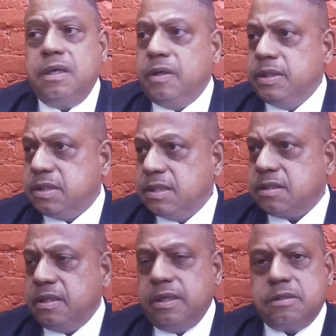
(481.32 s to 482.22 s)
You know, he's
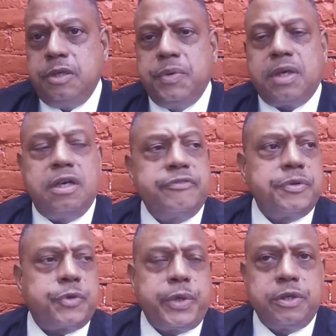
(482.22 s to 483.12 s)
listening. She would learn
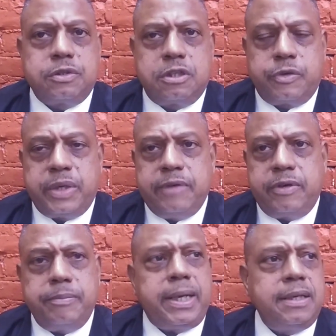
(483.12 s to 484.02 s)
from the cradle to the grave.
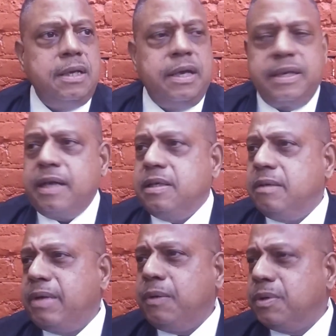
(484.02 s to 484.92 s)
Everybody, now that
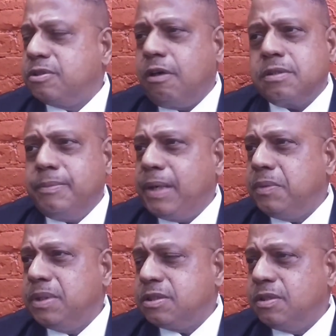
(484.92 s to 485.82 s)
everybody want to talk, Nobody
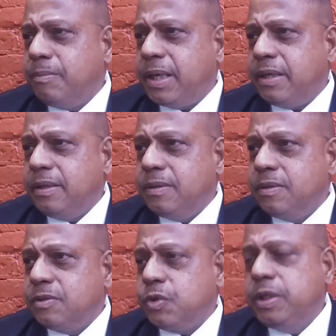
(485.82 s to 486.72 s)
want to listen to nobody.
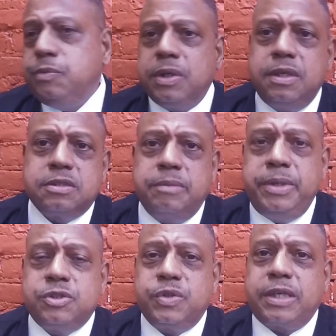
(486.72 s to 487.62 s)
So he want to listen to
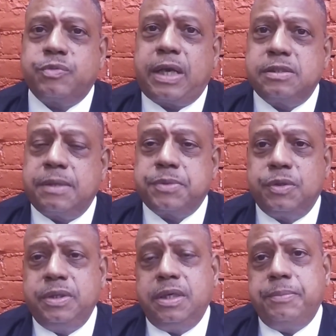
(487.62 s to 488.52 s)
me, so that's why I jumped
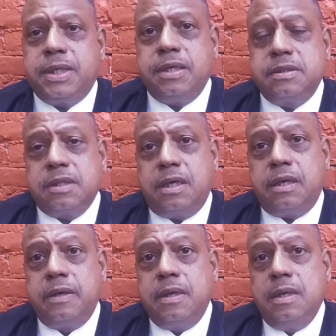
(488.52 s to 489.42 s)
on here because,
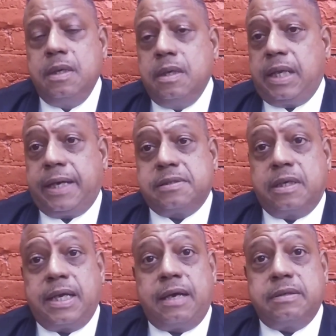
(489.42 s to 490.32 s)
uh, like I
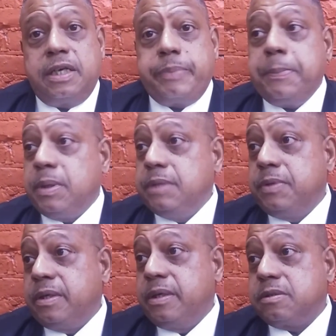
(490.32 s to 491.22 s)
said, nowadays people
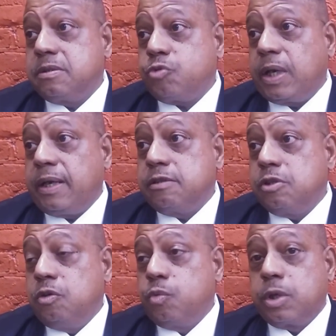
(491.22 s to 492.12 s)
living in this twilight
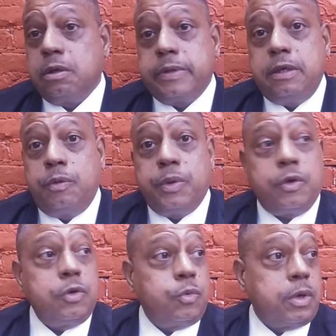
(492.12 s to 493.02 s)
zone world, they don't want
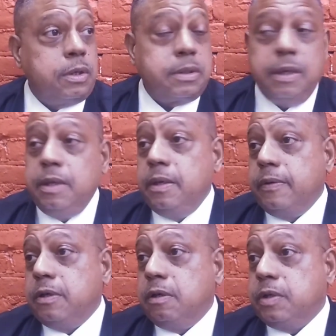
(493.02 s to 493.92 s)
to go to work.
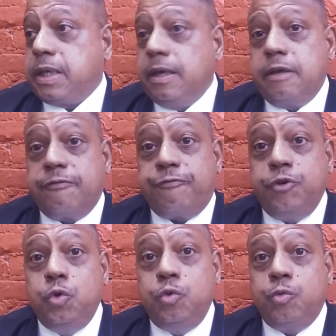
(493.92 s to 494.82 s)
You know, you can't get
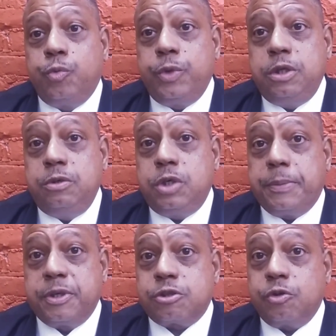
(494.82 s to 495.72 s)
food when you, you
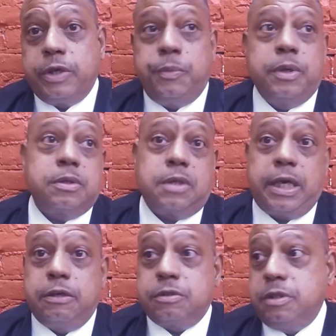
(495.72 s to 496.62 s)
come to the store. They want to
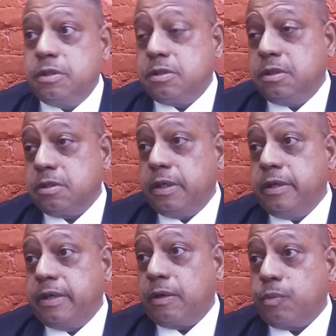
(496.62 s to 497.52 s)
cater to this, this
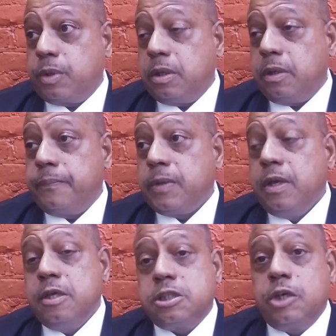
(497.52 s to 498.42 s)
internet world.
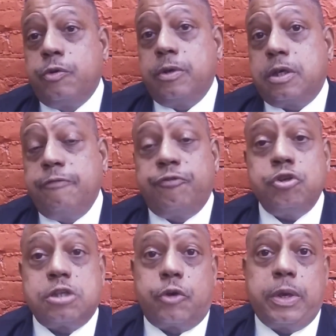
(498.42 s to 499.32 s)
See,
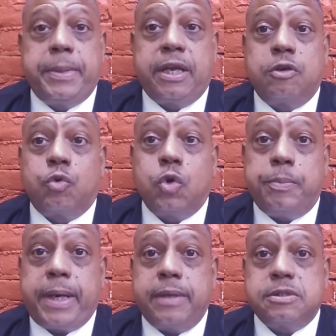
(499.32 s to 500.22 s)
Confucius a great man on
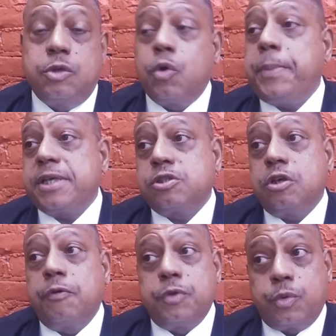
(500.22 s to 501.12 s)
robots. See, the robots
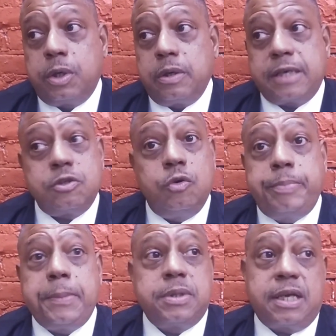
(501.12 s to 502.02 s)
took over the world. I told
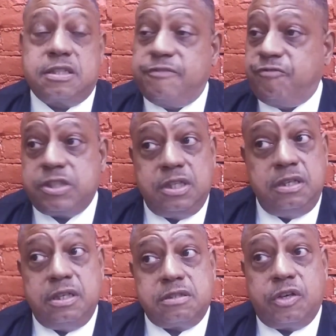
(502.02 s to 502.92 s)
people that
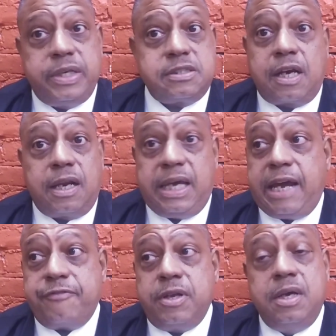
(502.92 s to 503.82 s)
15 years ago. They started
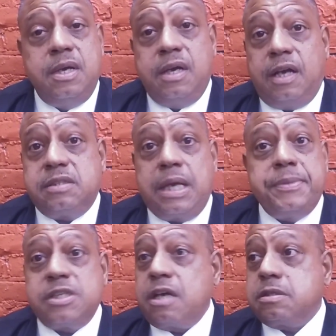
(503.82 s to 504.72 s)
laughing. I said,
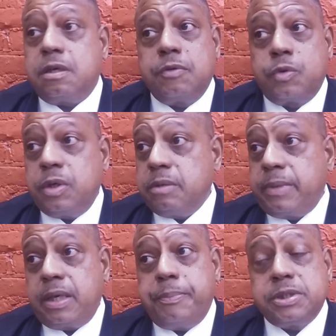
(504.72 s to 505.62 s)
Amazon took over the world,
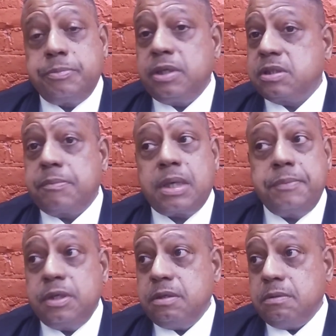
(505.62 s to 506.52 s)
man. They push a button, something
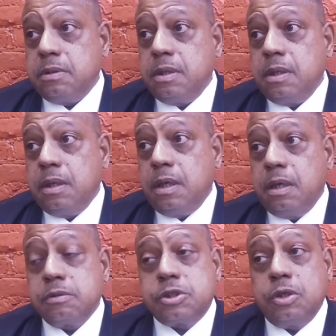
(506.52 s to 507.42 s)
come to you. You
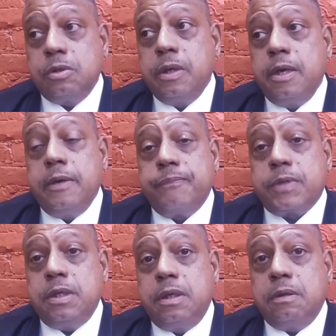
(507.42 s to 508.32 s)
know, so
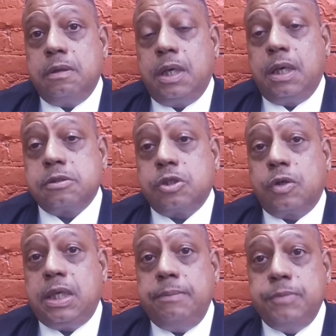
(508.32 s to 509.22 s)
you know, uh, so
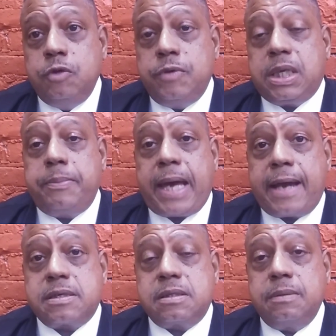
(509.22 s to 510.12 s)
keep moving, keep
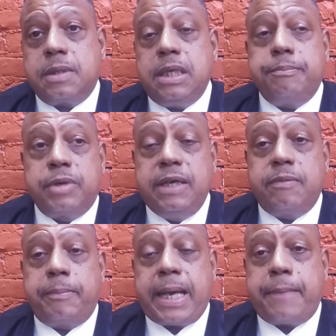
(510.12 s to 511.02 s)
action, keep
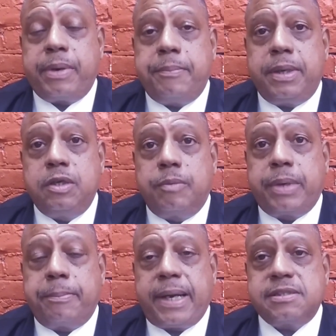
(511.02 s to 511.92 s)
breathing. Bad breath, better no
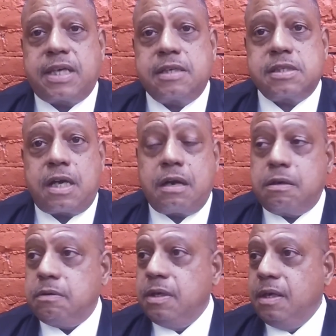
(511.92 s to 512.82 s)
breath. Mike Scott
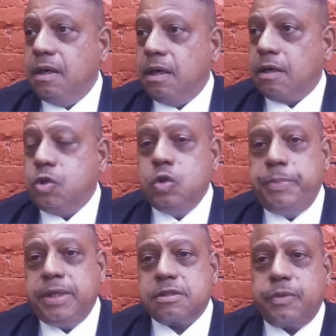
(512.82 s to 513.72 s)
Chicago, uh, cool to
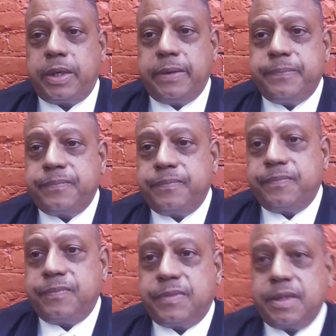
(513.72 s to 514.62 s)
be a square.
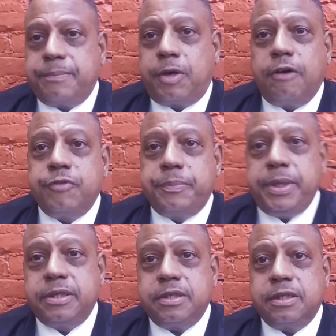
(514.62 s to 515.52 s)
Paul for the
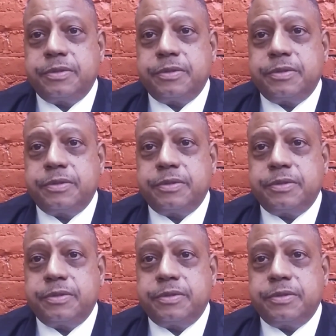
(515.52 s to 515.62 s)
penitentiary.